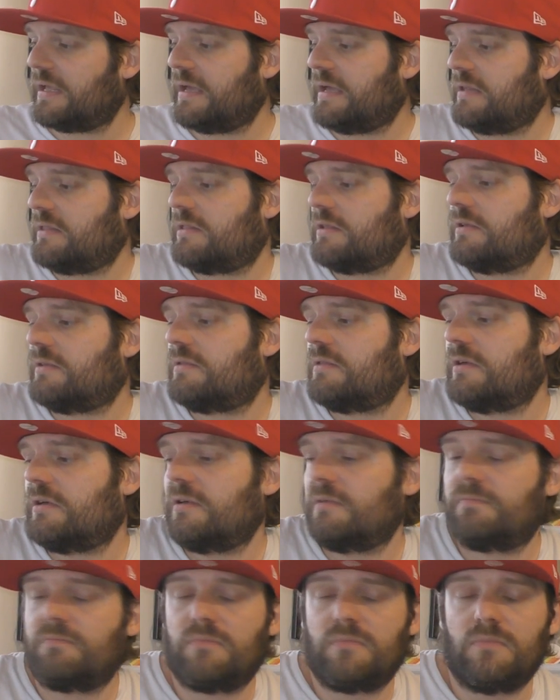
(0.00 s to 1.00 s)

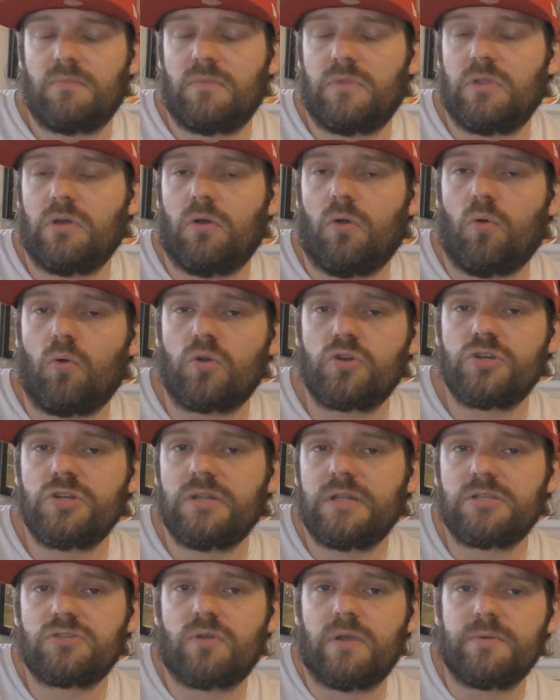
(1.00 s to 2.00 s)
the
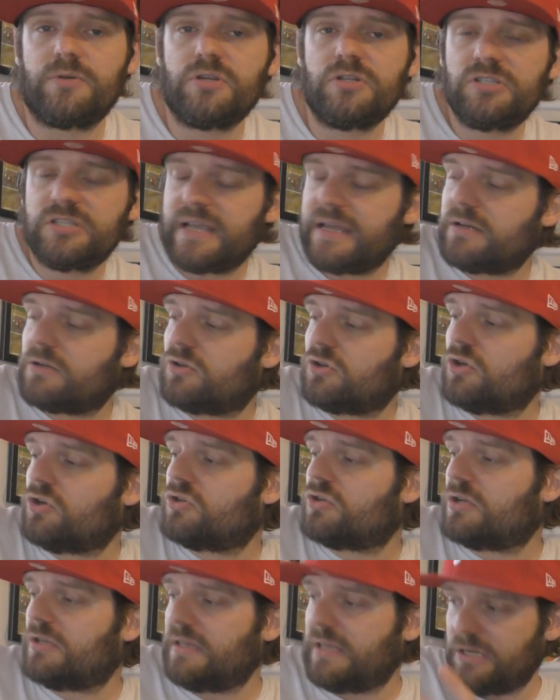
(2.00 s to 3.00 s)
auction description said
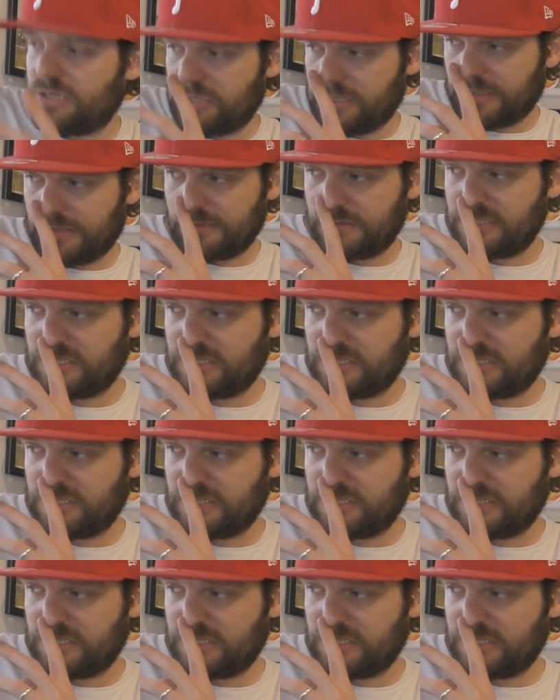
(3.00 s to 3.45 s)
good condition.